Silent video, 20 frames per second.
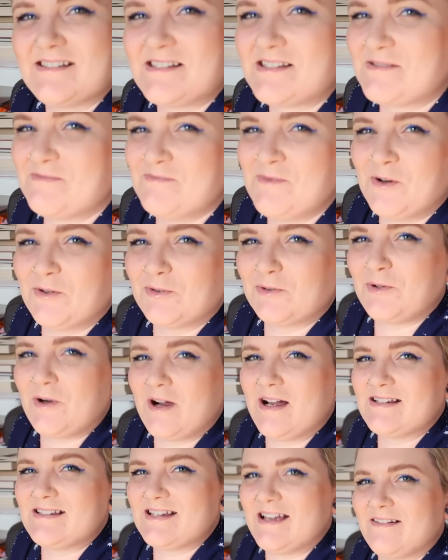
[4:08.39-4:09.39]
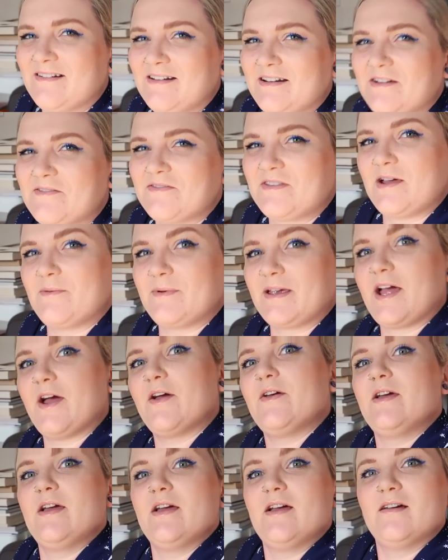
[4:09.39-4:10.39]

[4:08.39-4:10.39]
It's not quite down enough. There we go.